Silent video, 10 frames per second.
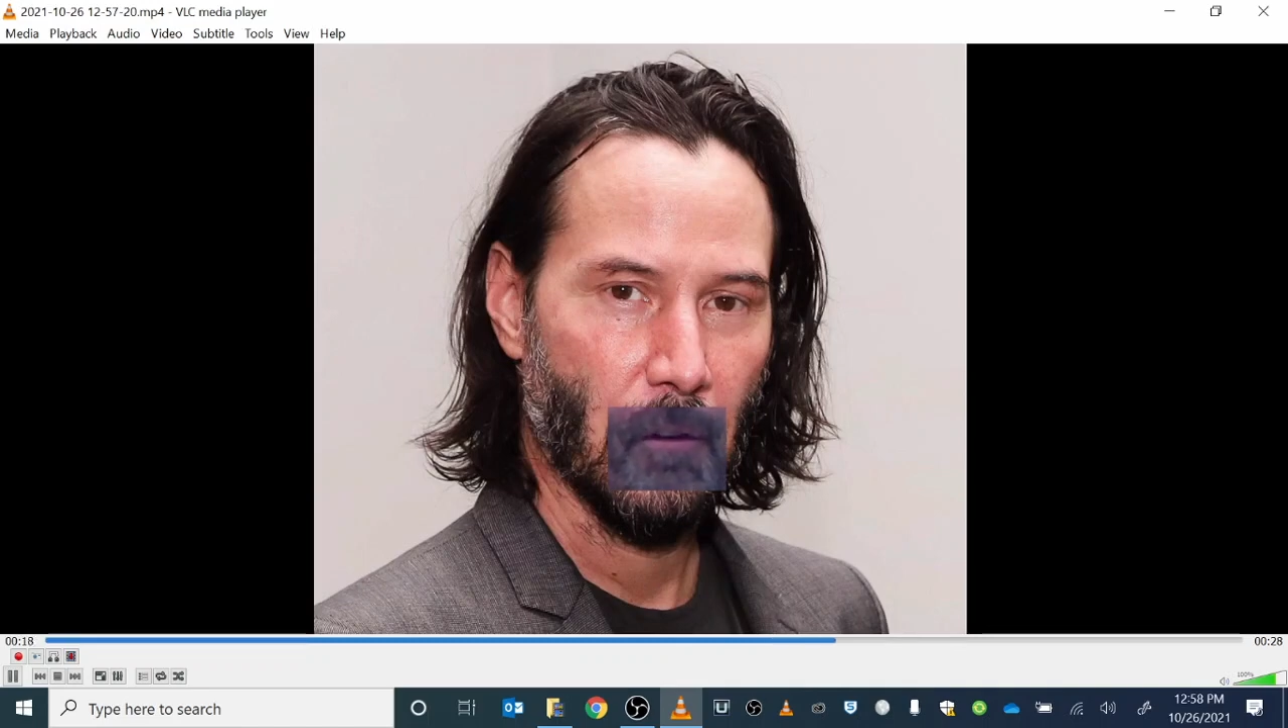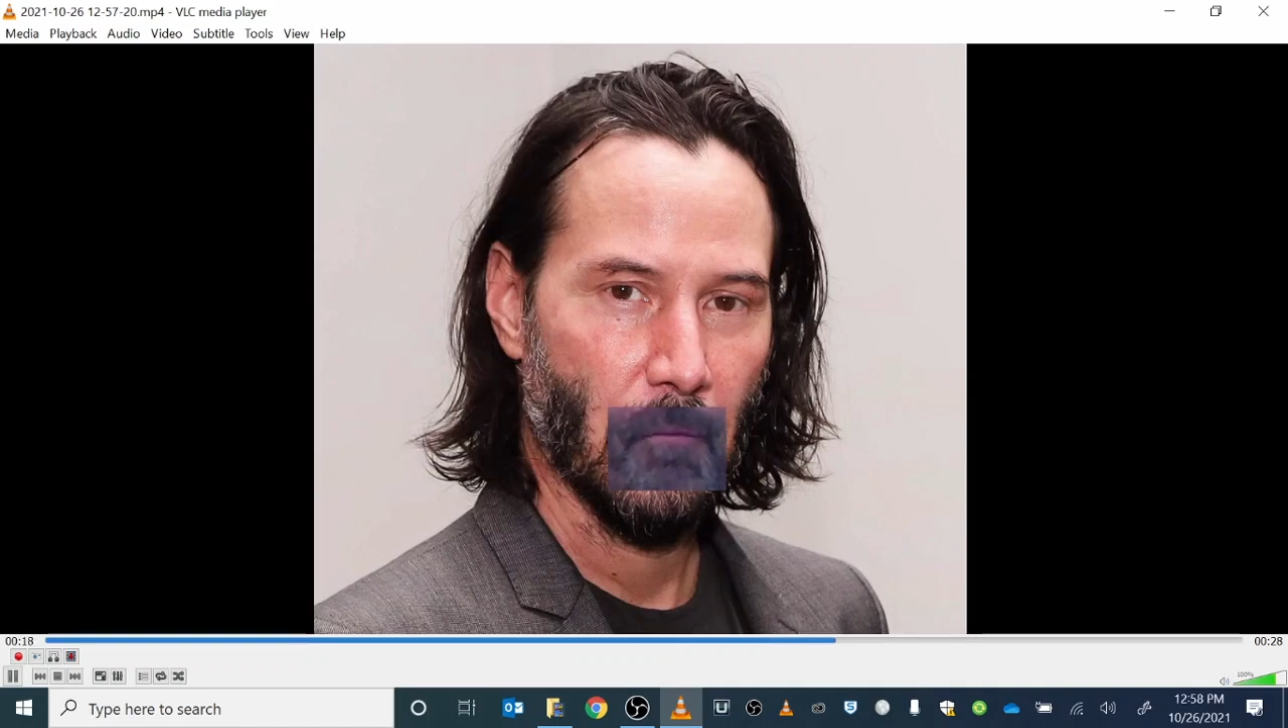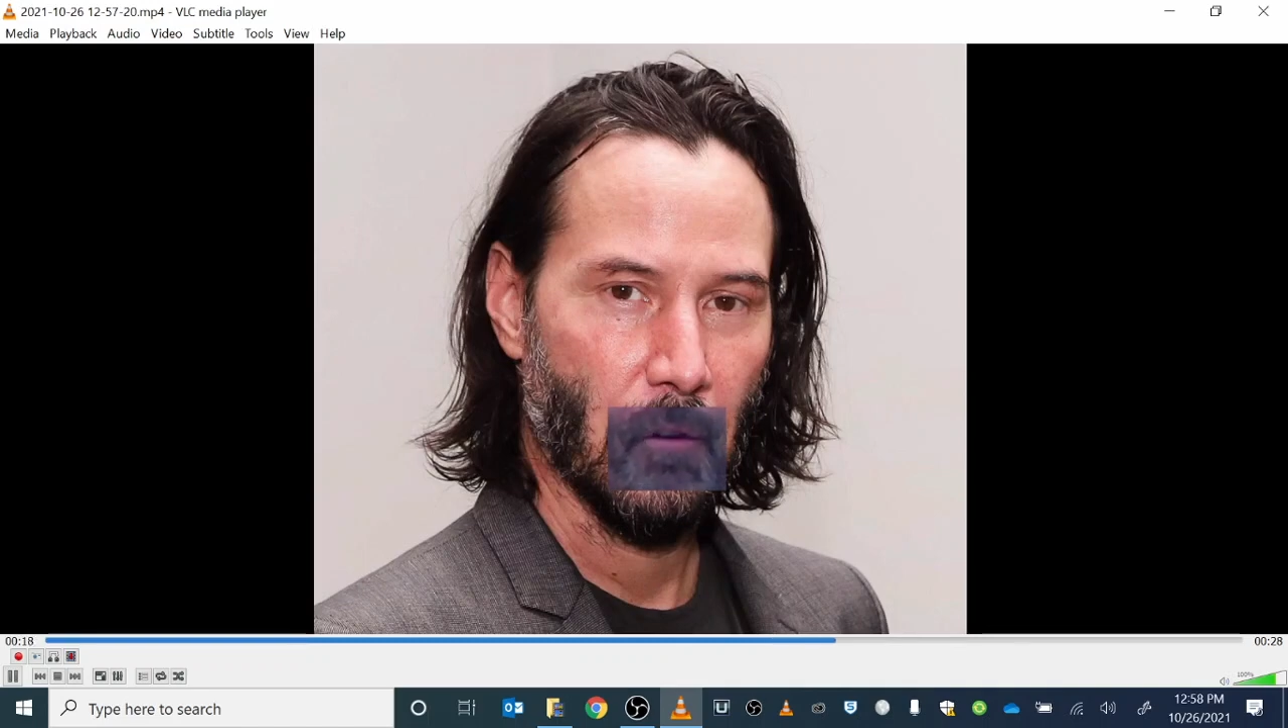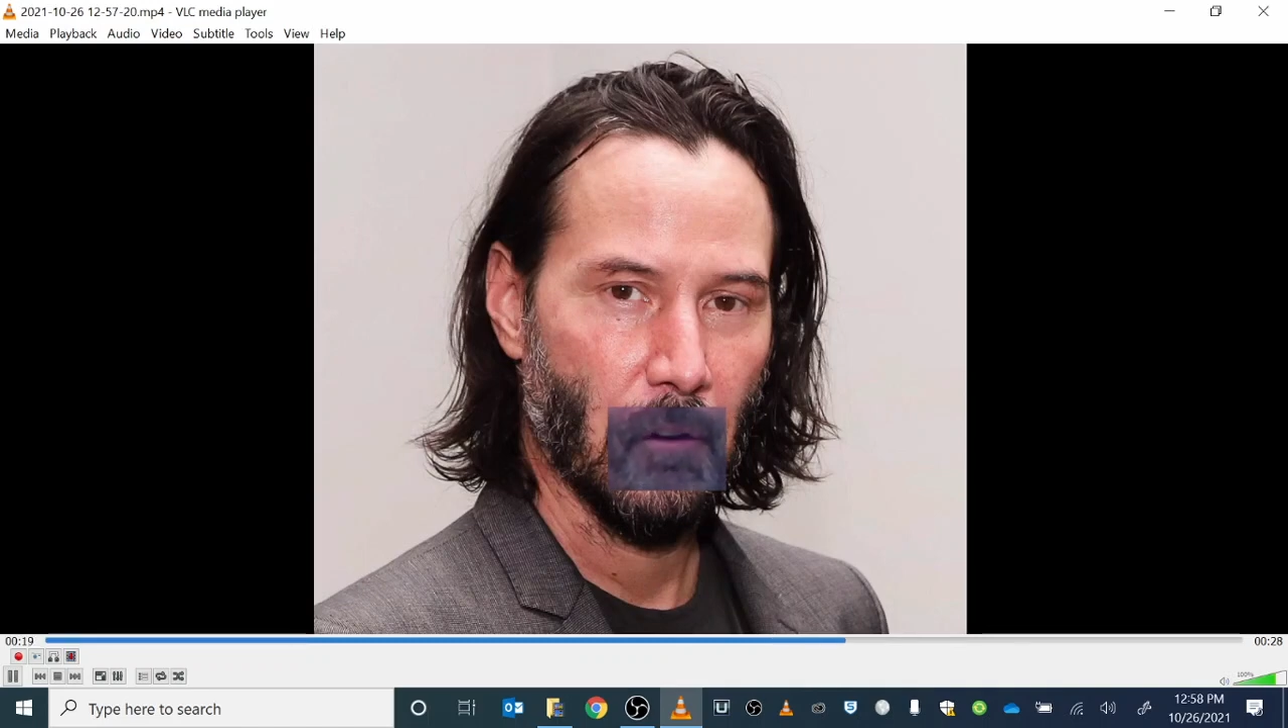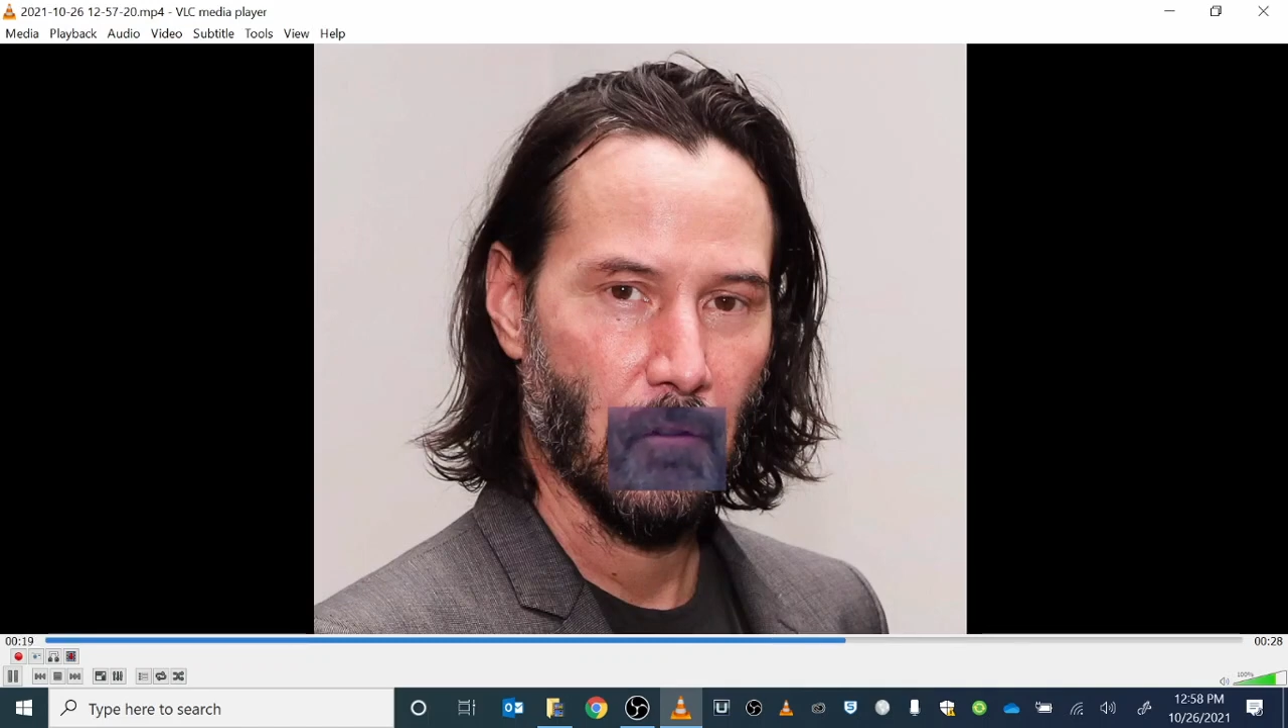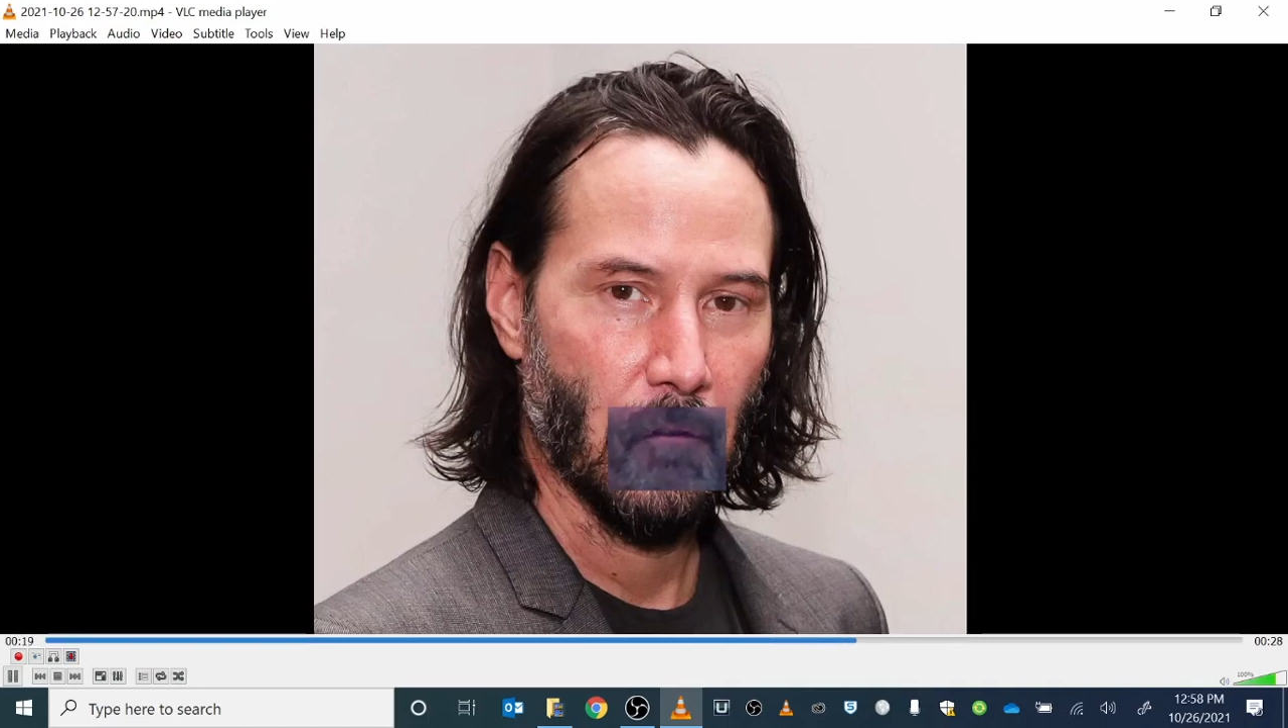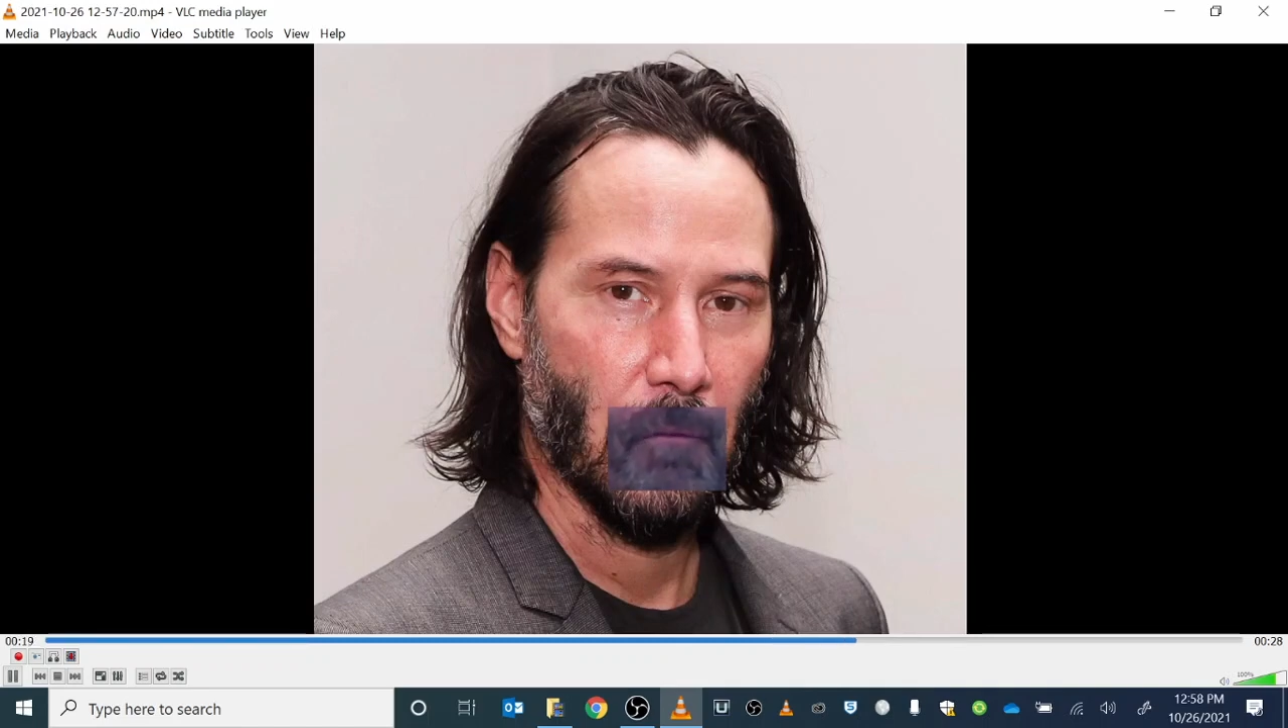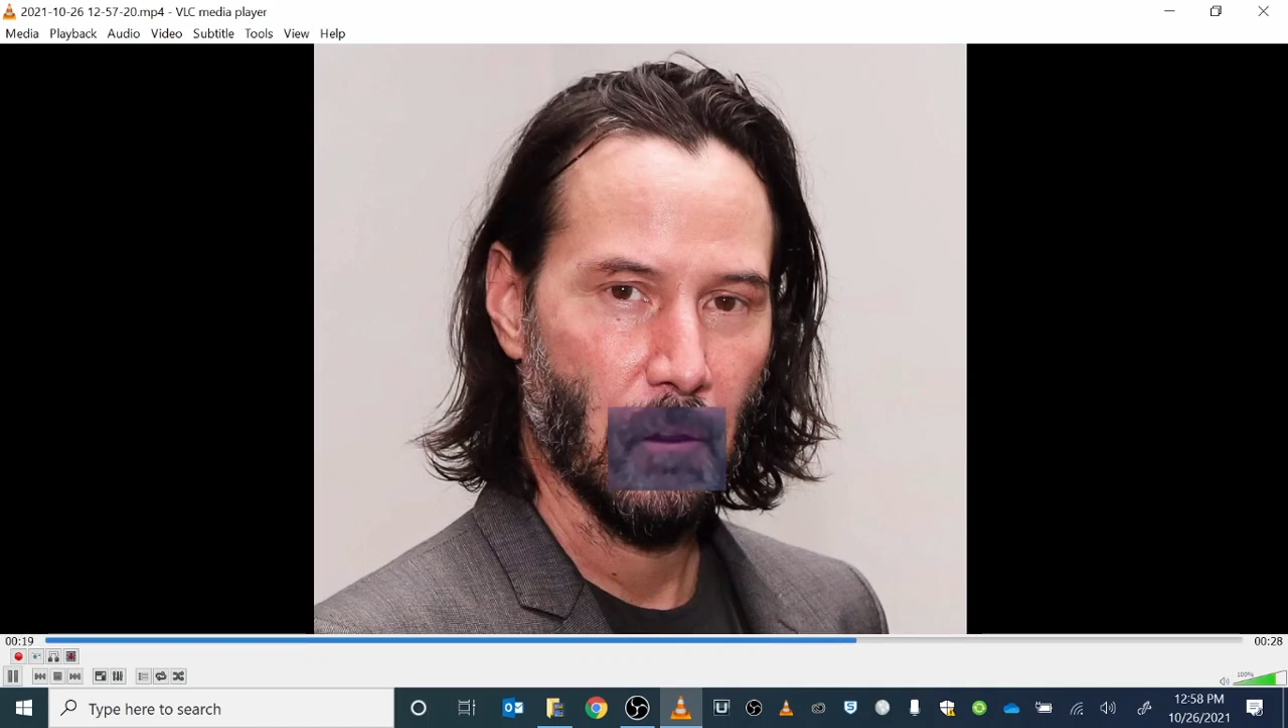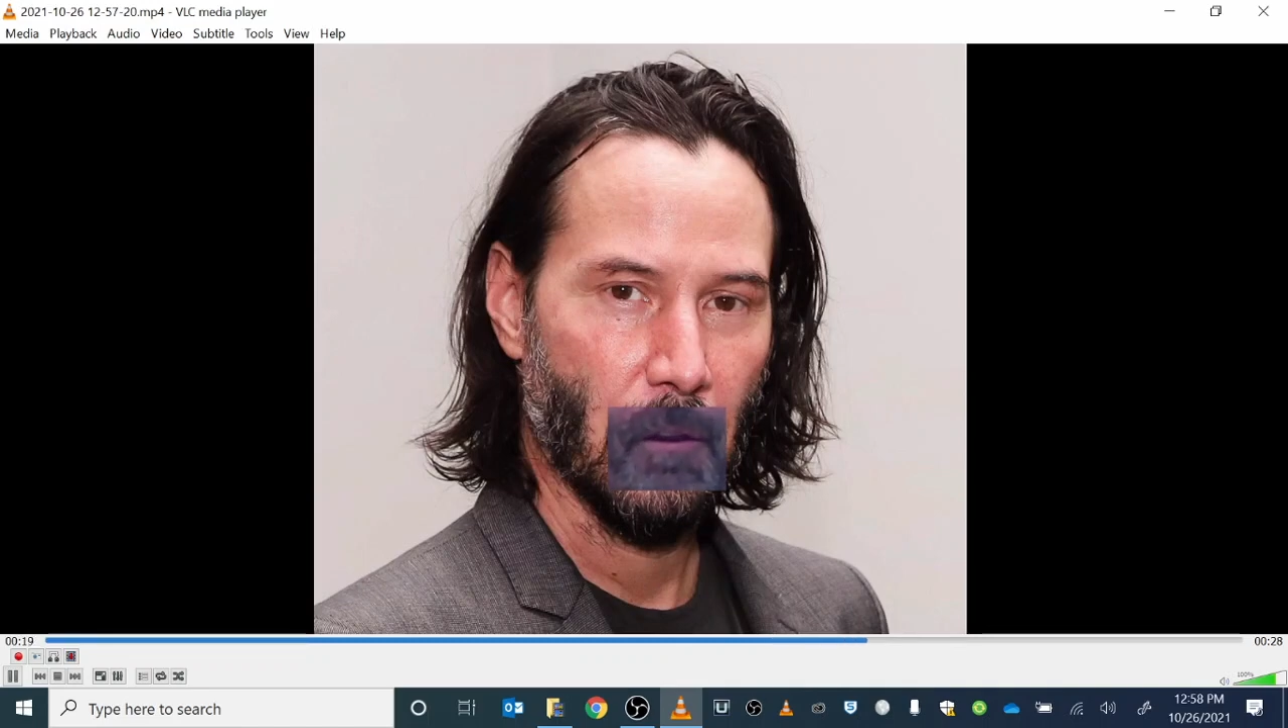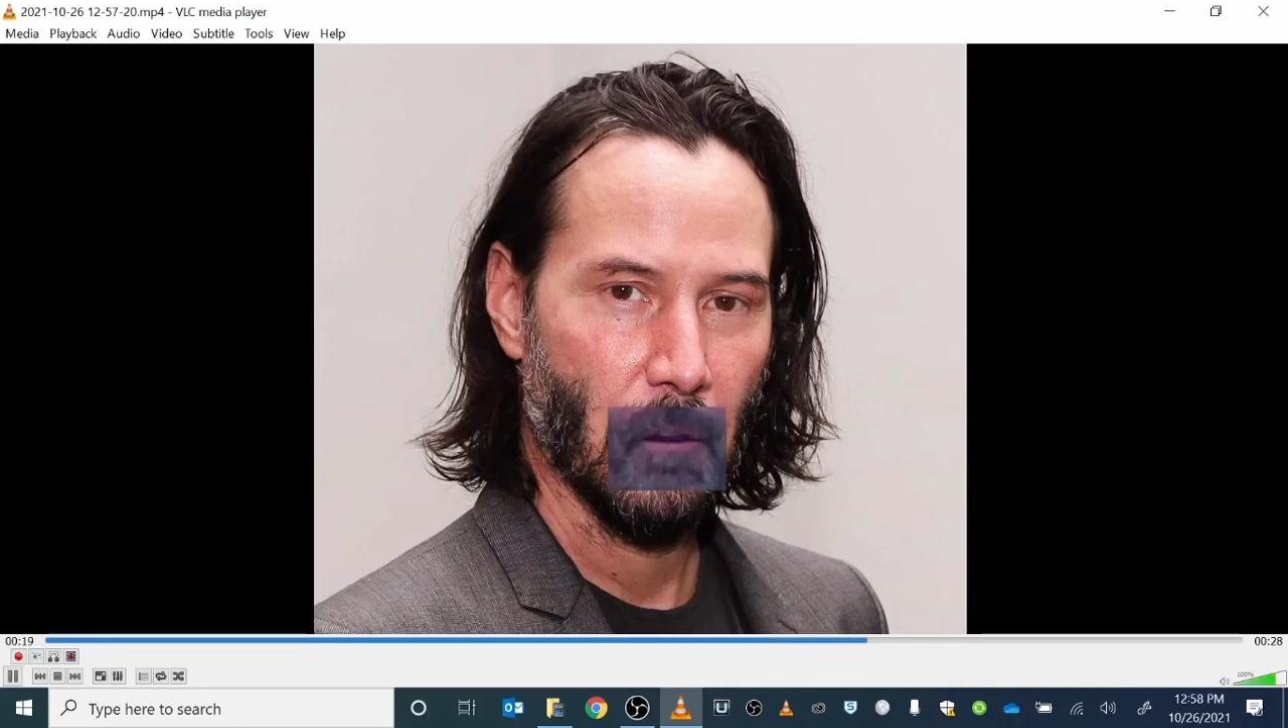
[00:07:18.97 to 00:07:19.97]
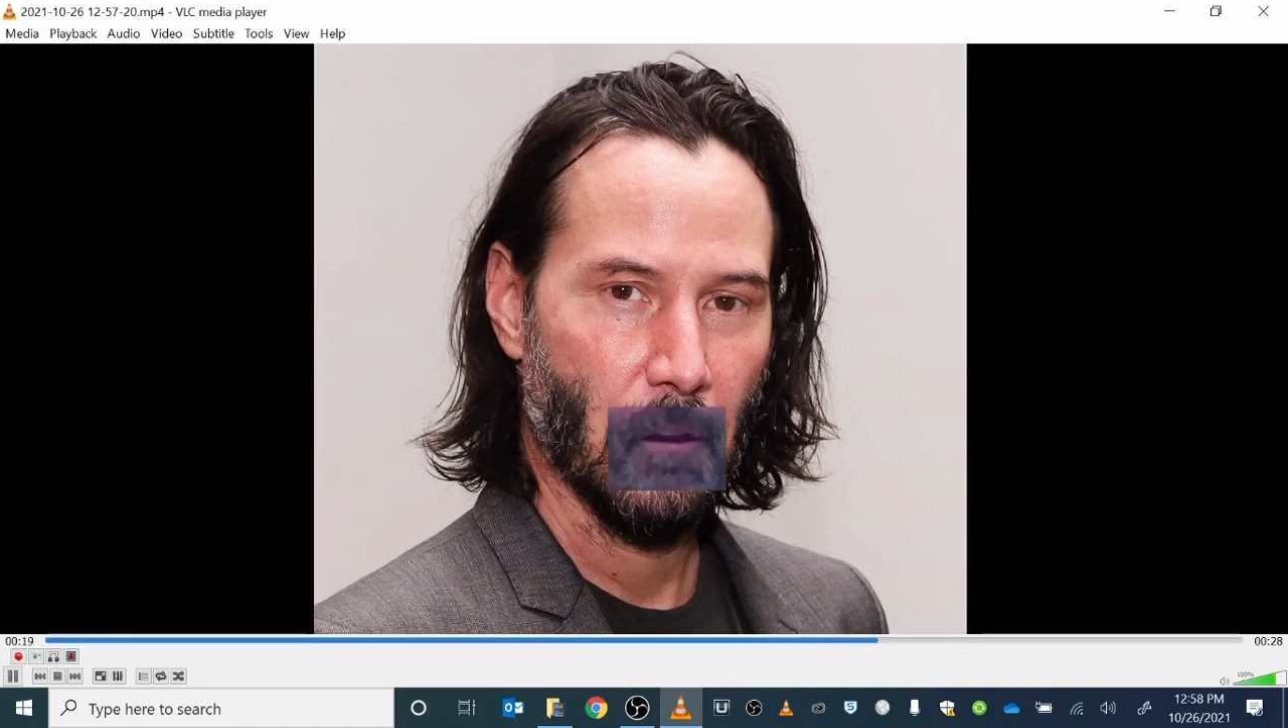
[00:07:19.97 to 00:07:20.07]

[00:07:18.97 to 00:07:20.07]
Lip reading: impression of me,